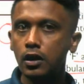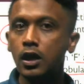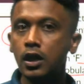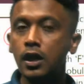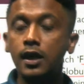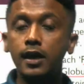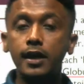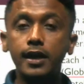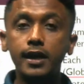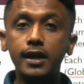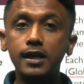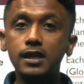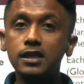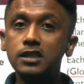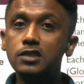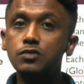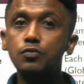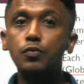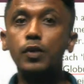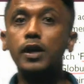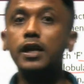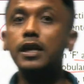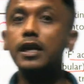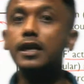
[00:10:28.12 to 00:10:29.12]
is
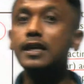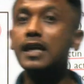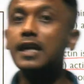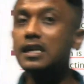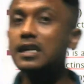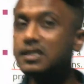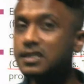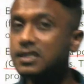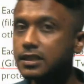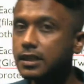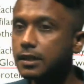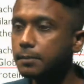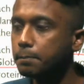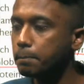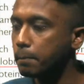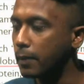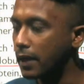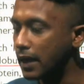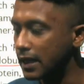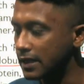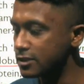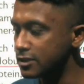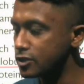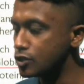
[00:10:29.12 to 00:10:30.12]
when it gets a
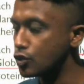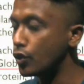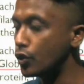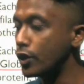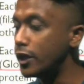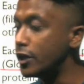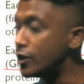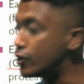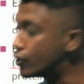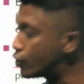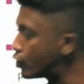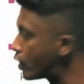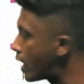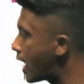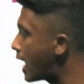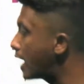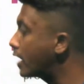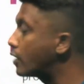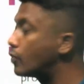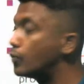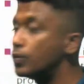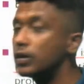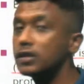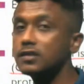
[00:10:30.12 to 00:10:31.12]
place to interact
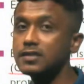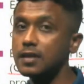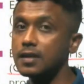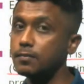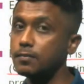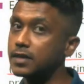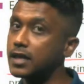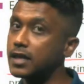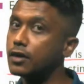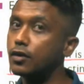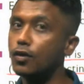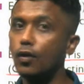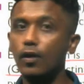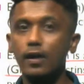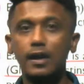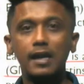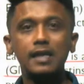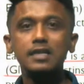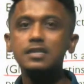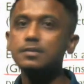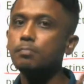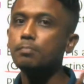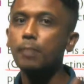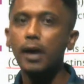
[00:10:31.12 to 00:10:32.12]
with something called as
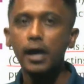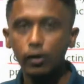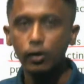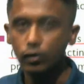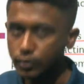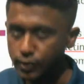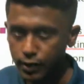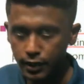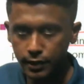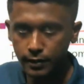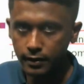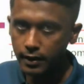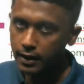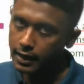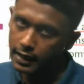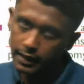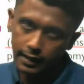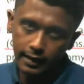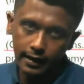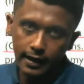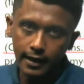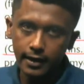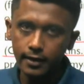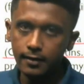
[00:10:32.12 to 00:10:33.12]
myosin. Correct,
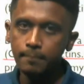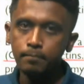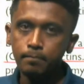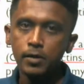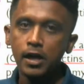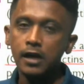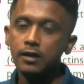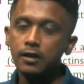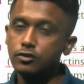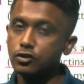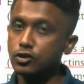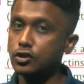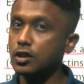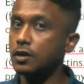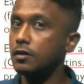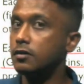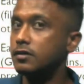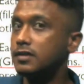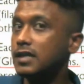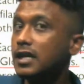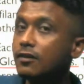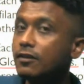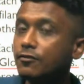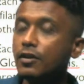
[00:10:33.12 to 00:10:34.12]
right? So the
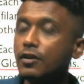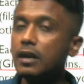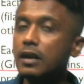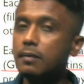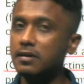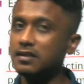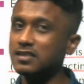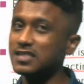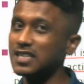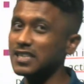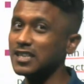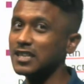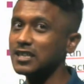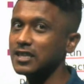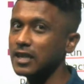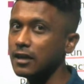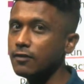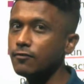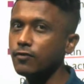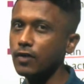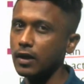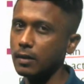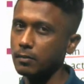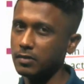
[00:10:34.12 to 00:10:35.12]
thick filaments and the thin
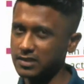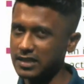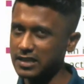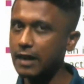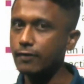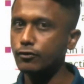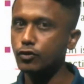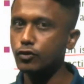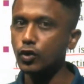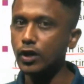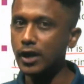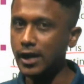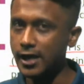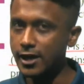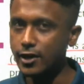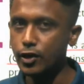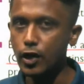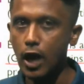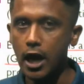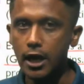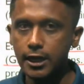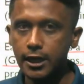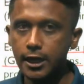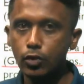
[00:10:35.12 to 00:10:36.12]
filaments have to
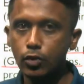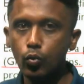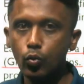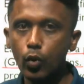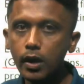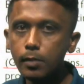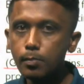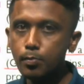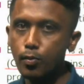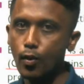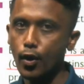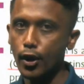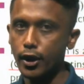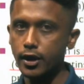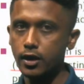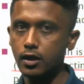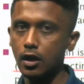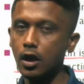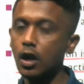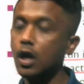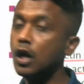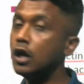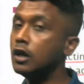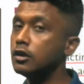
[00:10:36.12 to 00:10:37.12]
interact at one point.
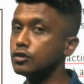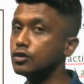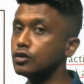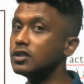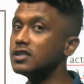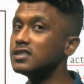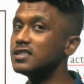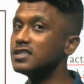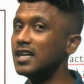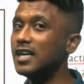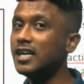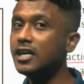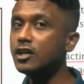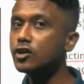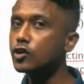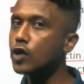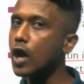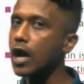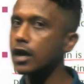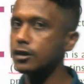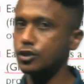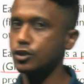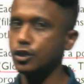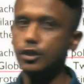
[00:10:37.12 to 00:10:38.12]
So this
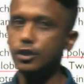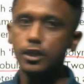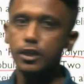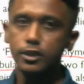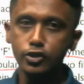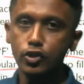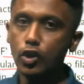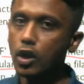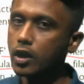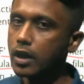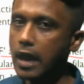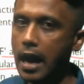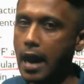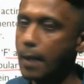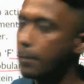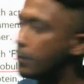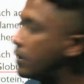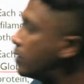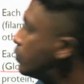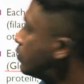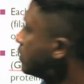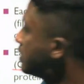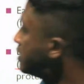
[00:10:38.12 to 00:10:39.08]
interaction does not happen with